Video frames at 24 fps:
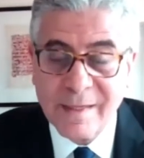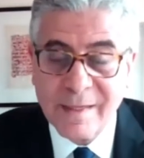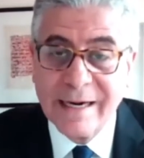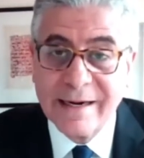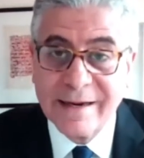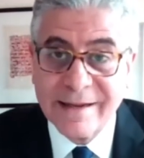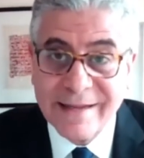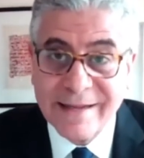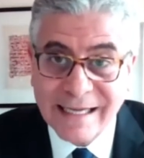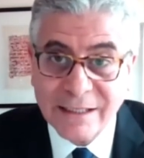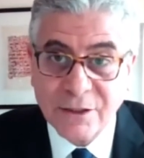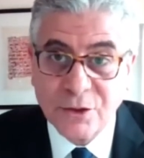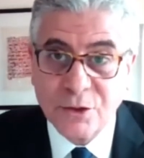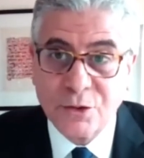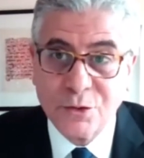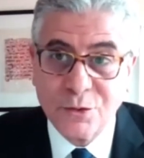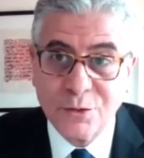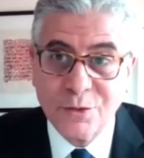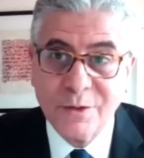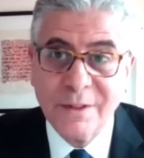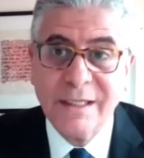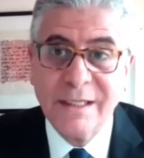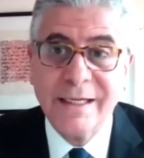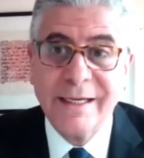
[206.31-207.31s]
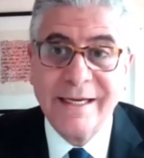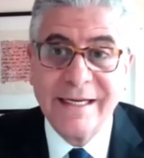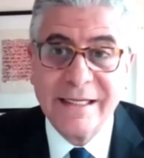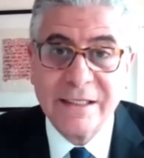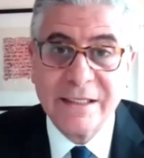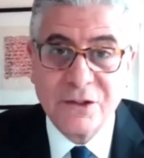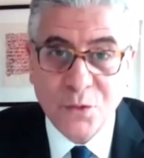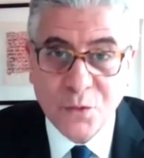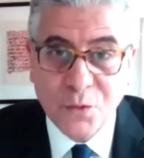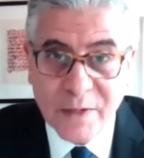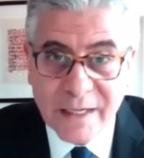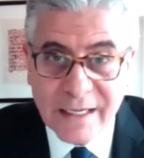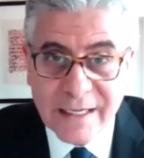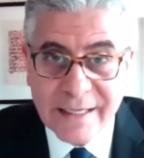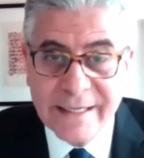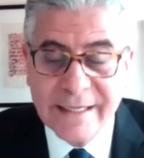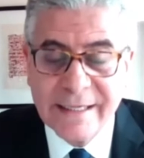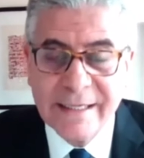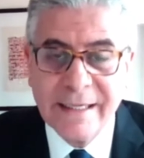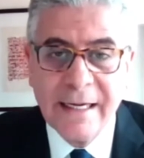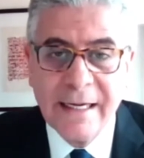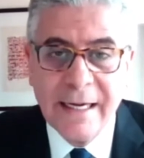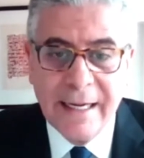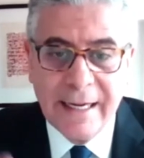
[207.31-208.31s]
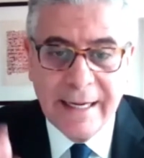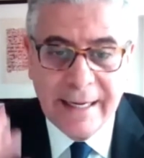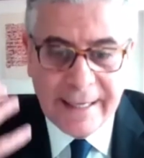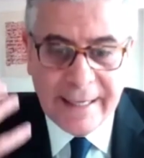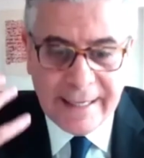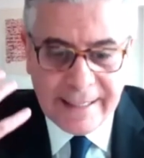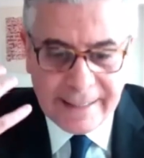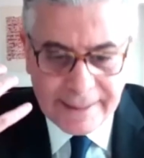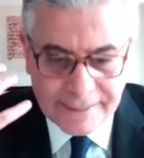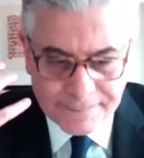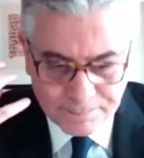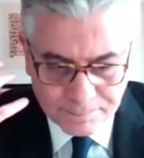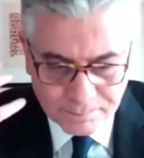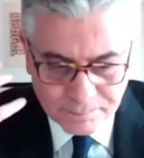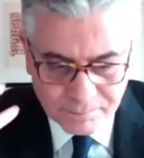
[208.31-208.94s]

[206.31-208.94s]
And that too is really a